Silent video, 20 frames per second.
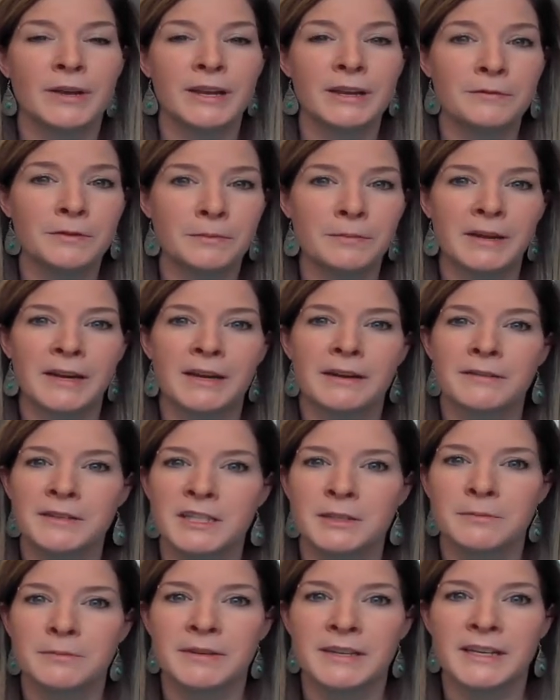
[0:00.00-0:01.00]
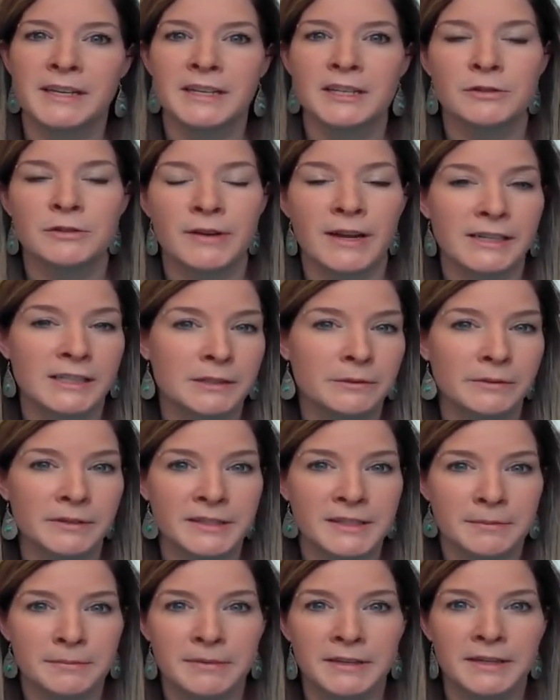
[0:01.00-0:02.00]
a way for parents to be interacting
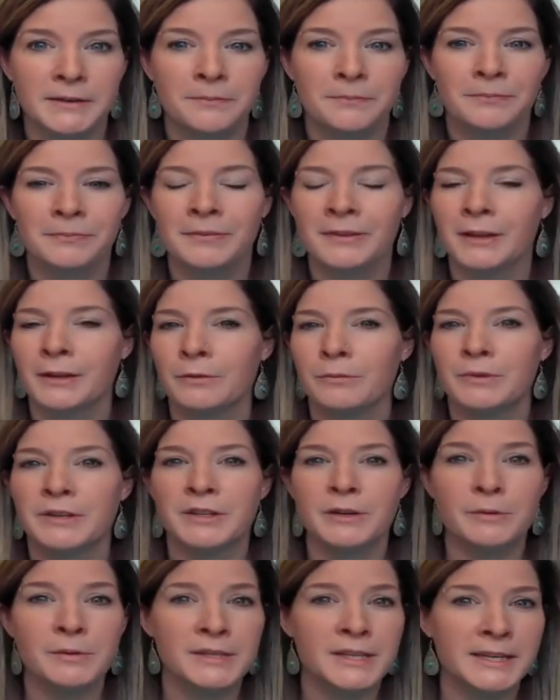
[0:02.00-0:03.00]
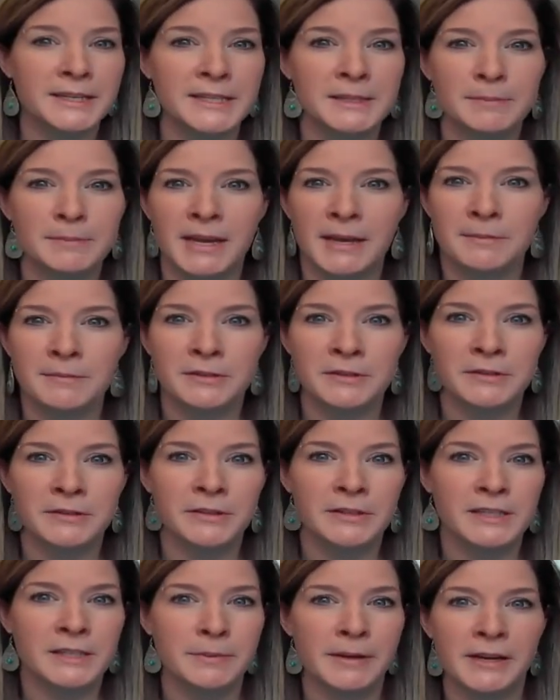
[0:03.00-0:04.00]
with Simbi. We don't send spam
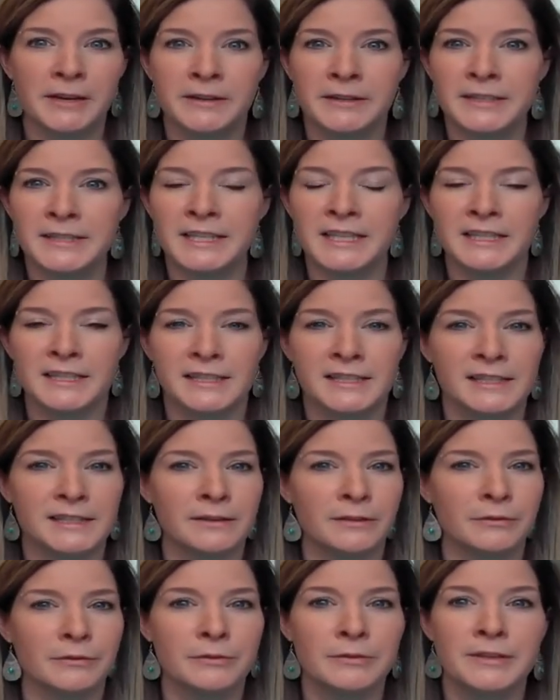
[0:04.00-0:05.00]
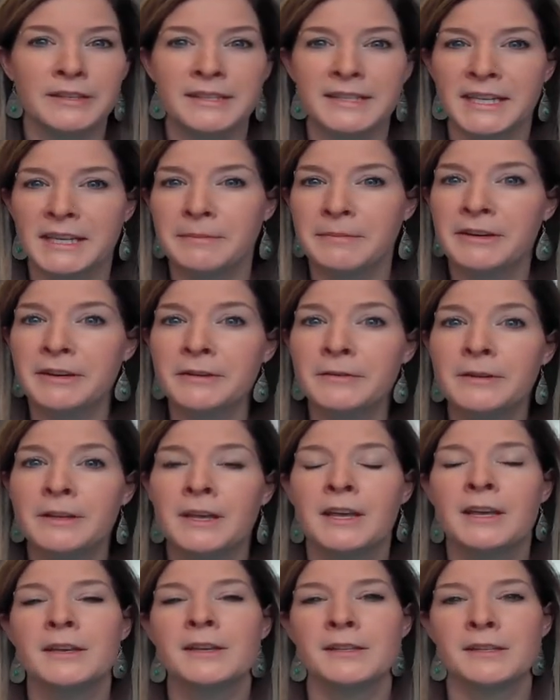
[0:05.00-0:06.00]
to this parent through this email,
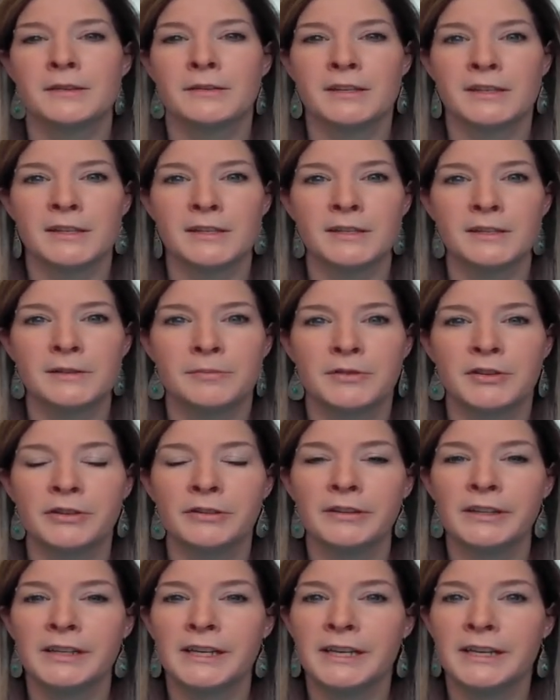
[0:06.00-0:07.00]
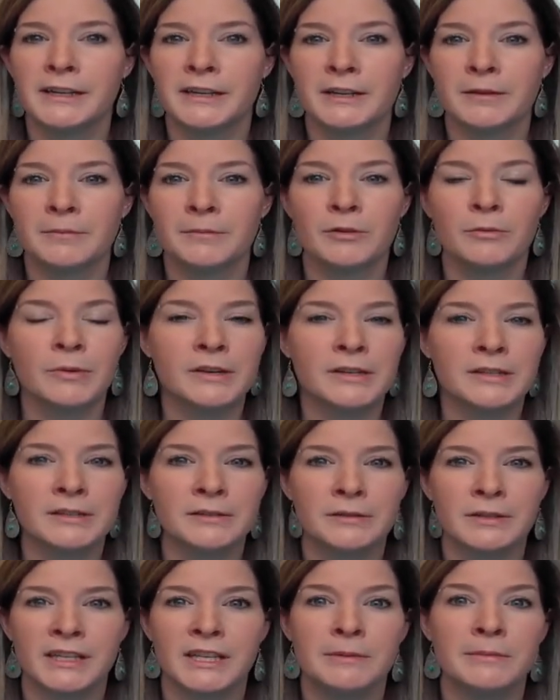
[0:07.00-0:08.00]
so this is purely a
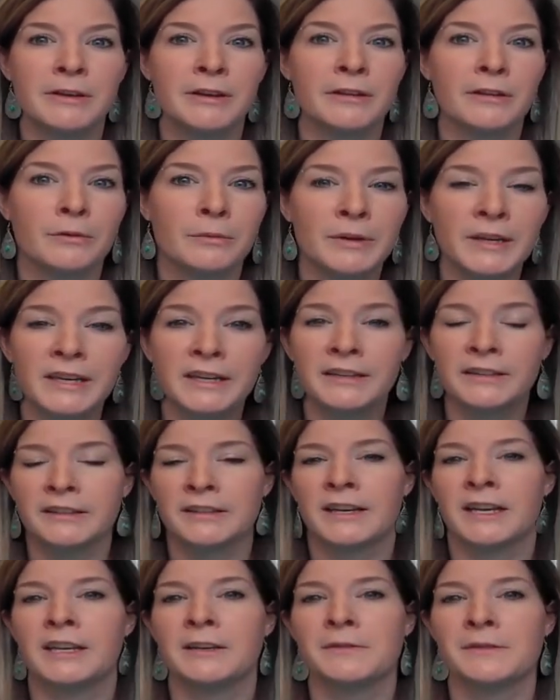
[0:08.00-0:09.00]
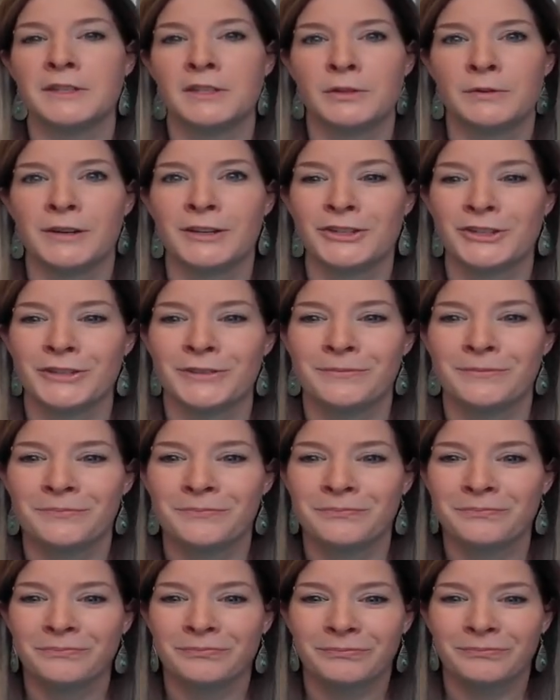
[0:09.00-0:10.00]
one email a week kind of situation.